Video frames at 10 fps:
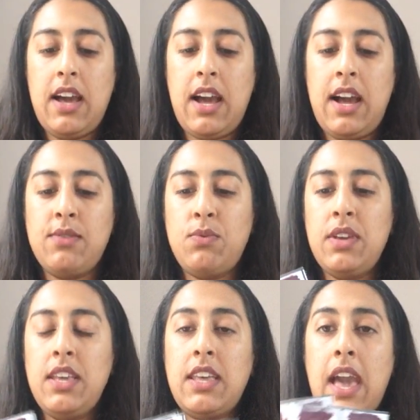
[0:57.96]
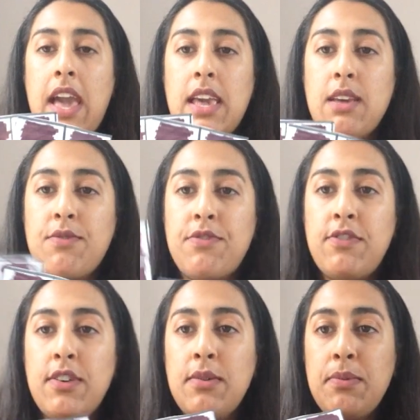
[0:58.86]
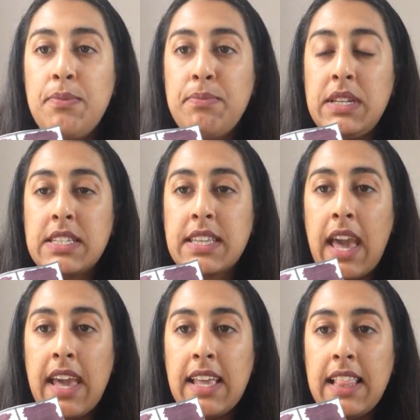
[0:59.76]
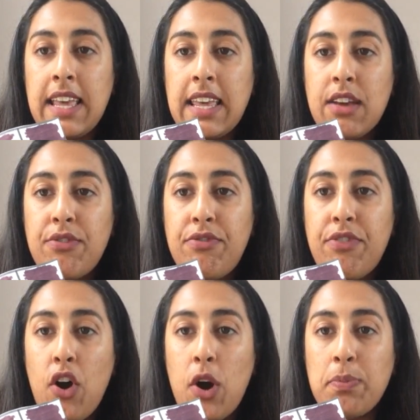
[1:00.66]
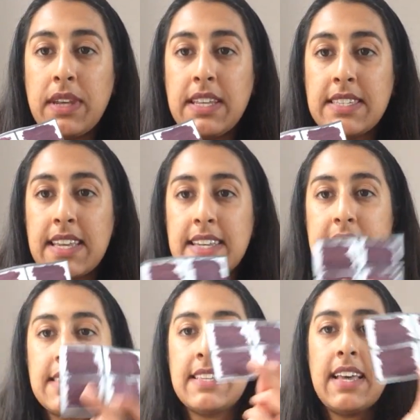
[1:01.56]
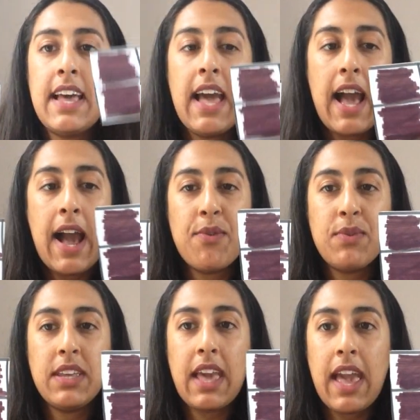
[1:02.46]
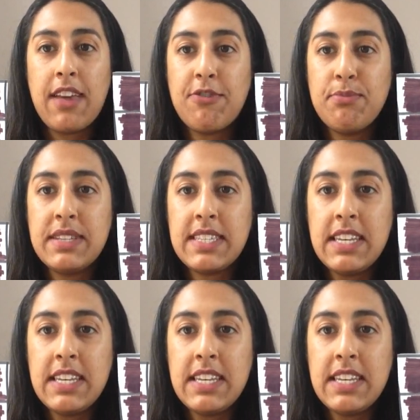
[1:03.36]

and we gave Miss Kaylee 4 pieces and we gave Miss